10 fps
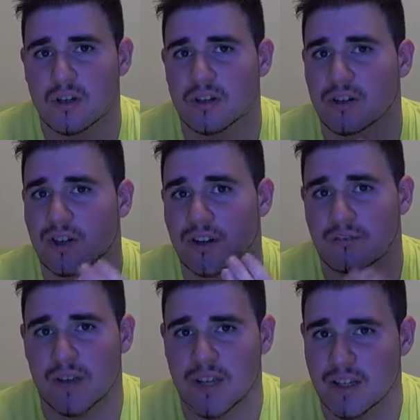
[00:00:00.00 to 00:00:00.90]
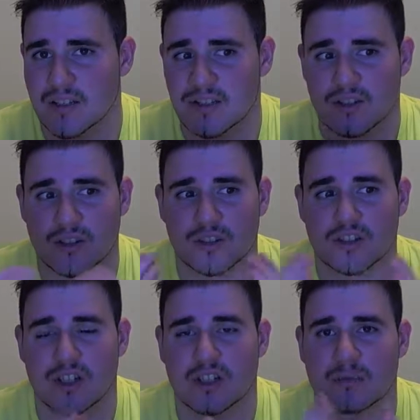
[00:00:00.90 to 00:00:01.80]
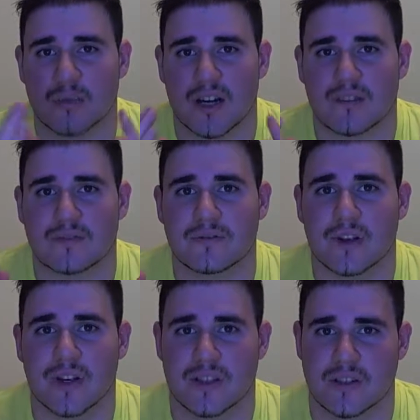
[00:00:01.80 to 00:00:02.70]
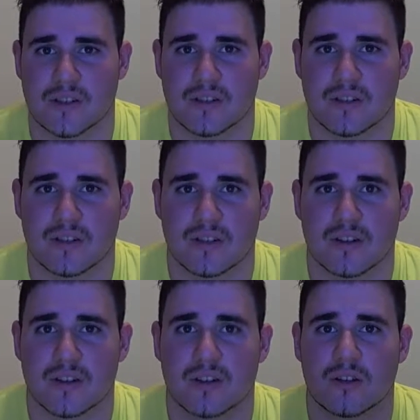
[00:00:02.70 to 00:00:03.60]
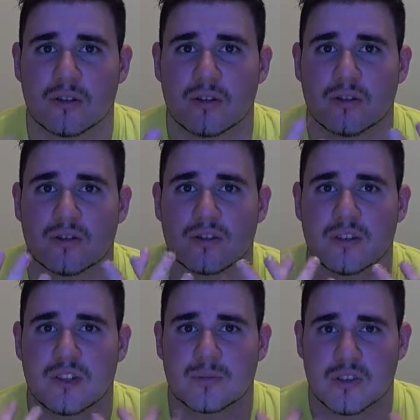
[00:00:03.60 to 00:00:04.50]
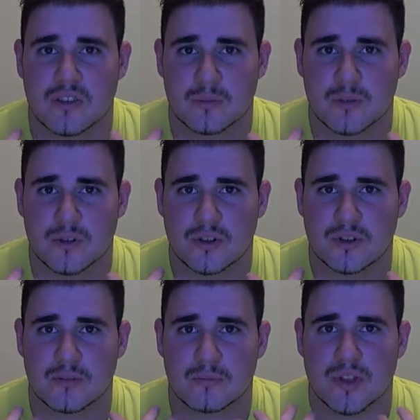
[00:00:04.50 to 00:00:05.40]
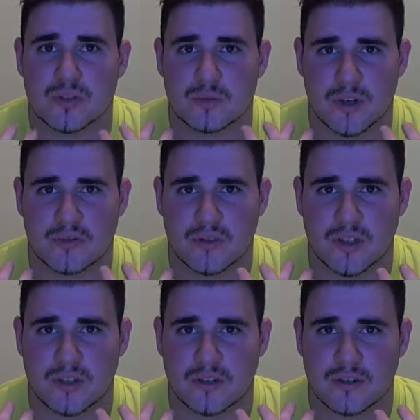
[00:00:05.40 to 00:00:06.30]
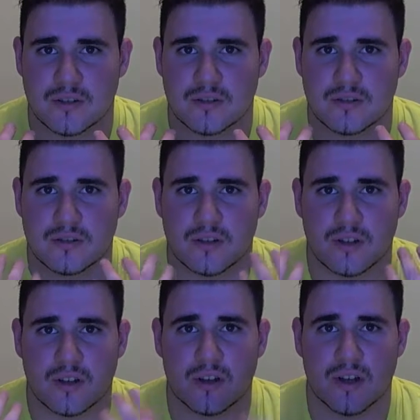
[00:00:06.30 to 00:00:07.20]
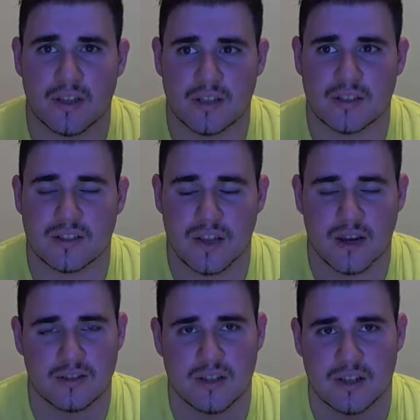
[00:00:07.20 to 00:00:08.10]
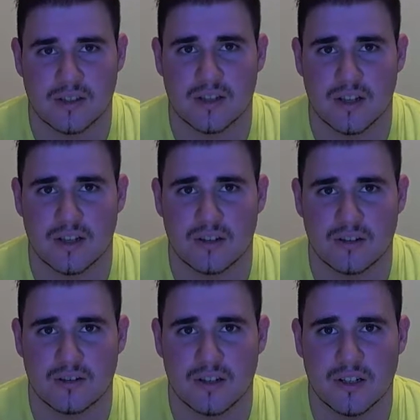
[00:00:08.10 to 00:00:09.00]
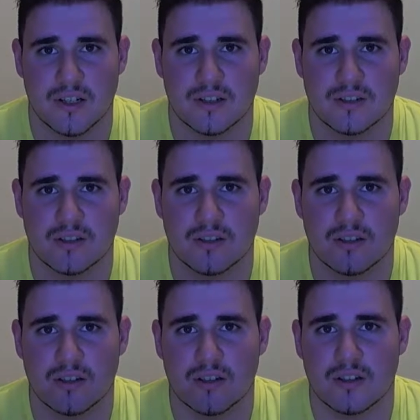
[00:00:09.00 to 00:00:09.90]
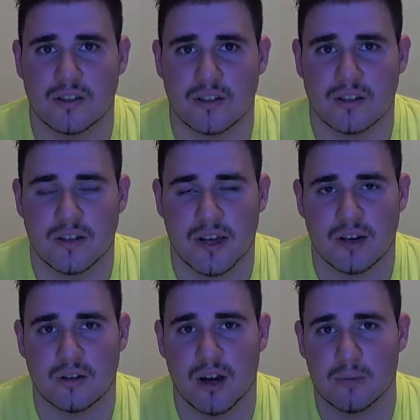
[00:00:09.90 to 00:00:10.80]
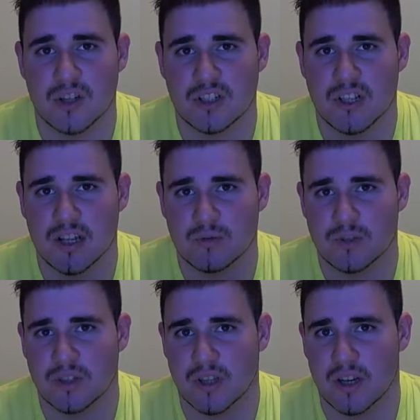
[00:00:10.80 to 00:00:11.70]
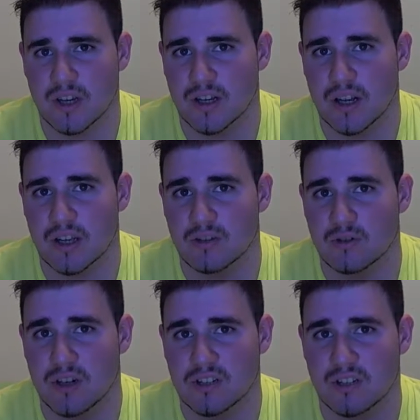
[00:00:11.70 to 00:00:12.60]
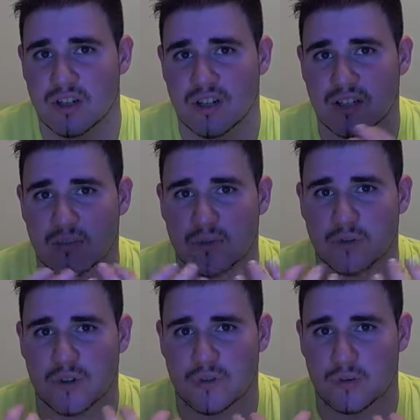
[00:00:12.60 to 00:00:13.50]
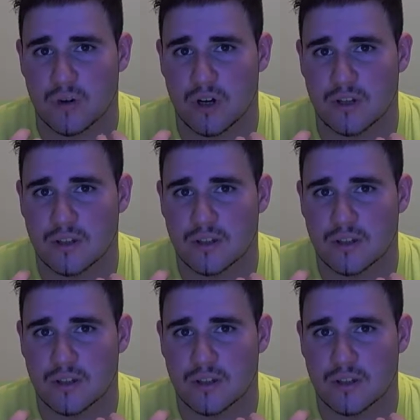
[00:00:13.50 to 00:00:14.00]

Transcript: You're not fans. You're just my friends. To give me support makes you my friend. And that's how it's going to stay. Alright guys? Now, I mentioned last week that you guys could contact me whenever you want.